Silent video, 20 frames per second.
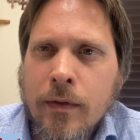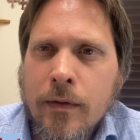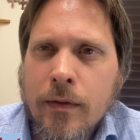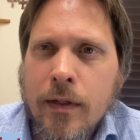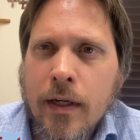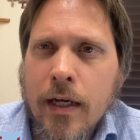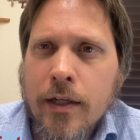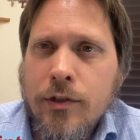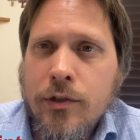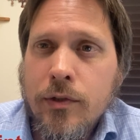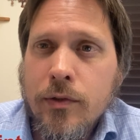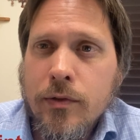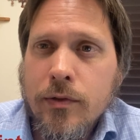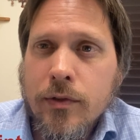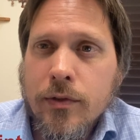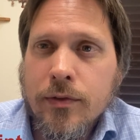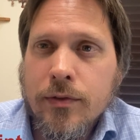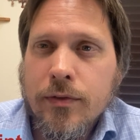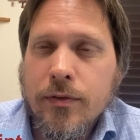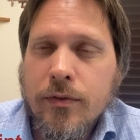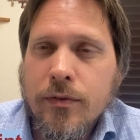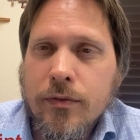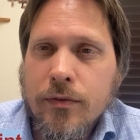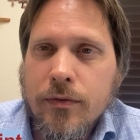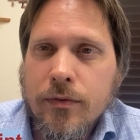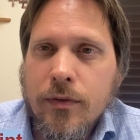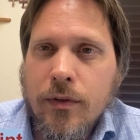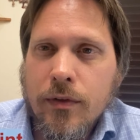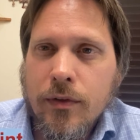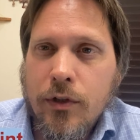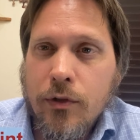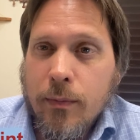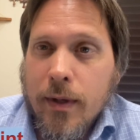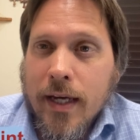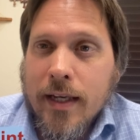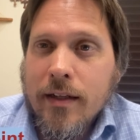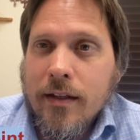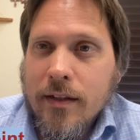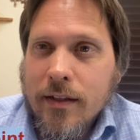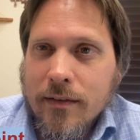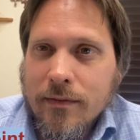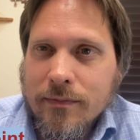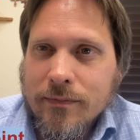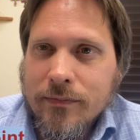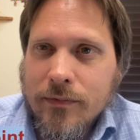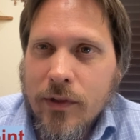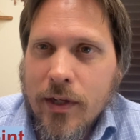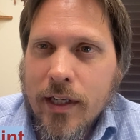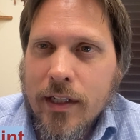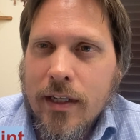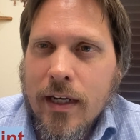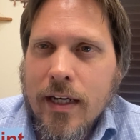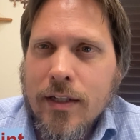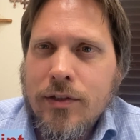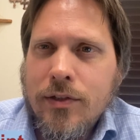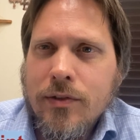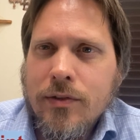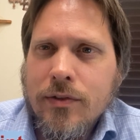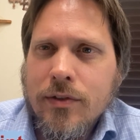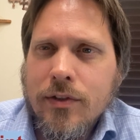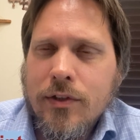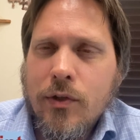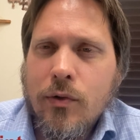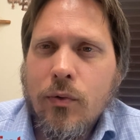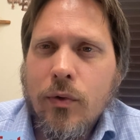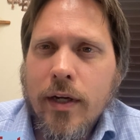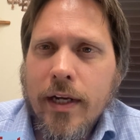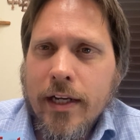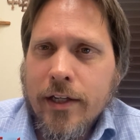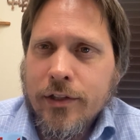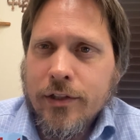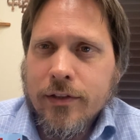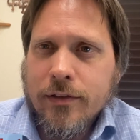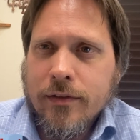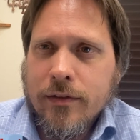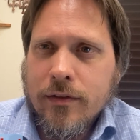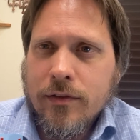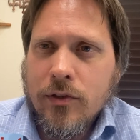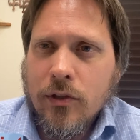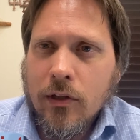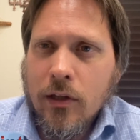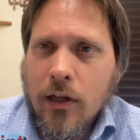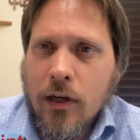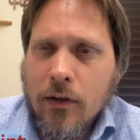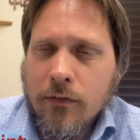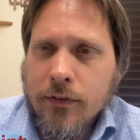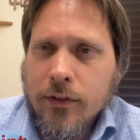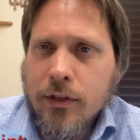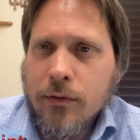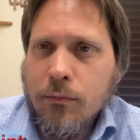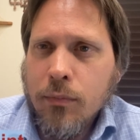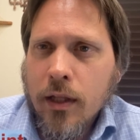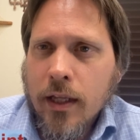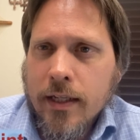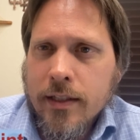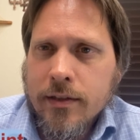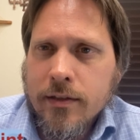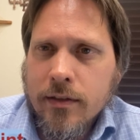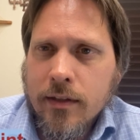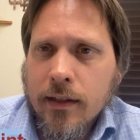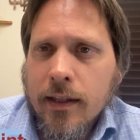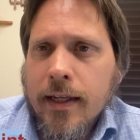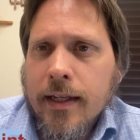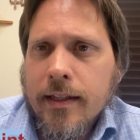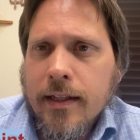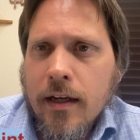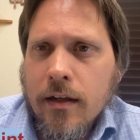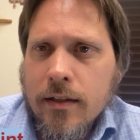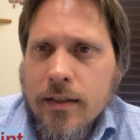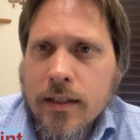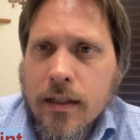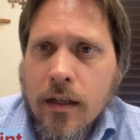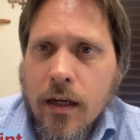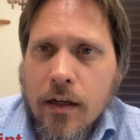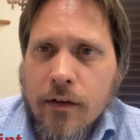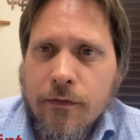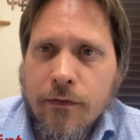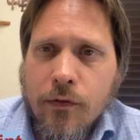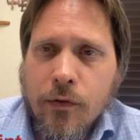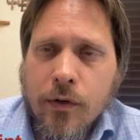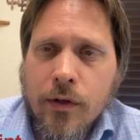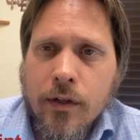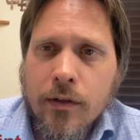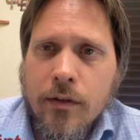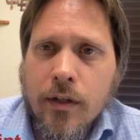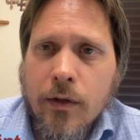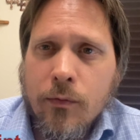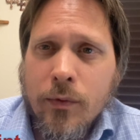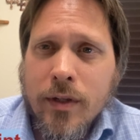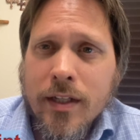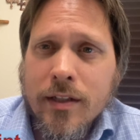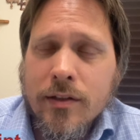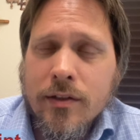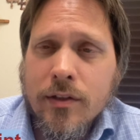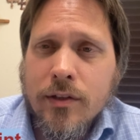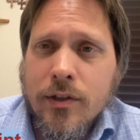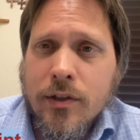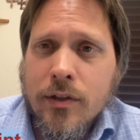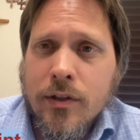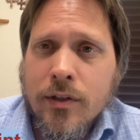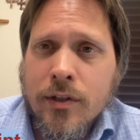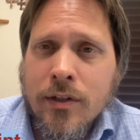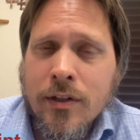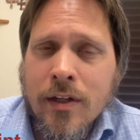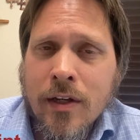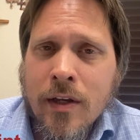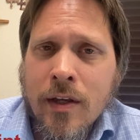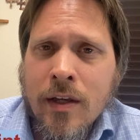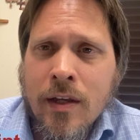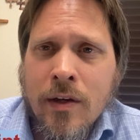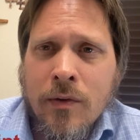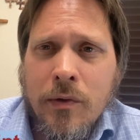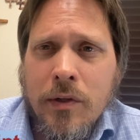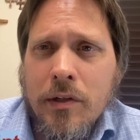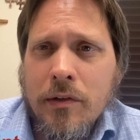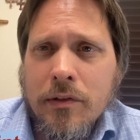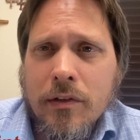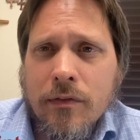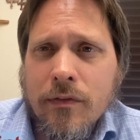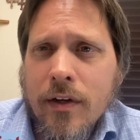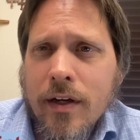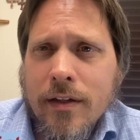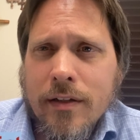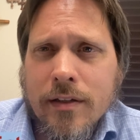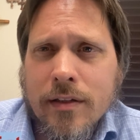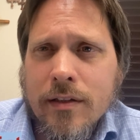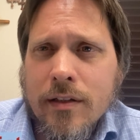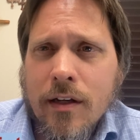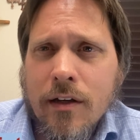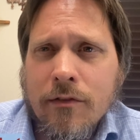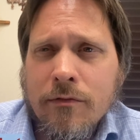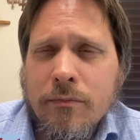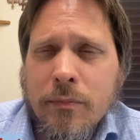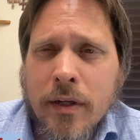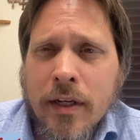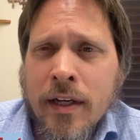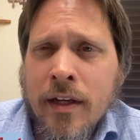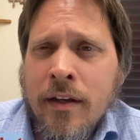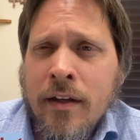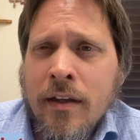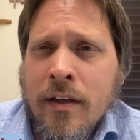God chooses humanity, right? God chooses creation to love and to bless and to lay down his life for. And, and we as the church, we don't define ourselves by,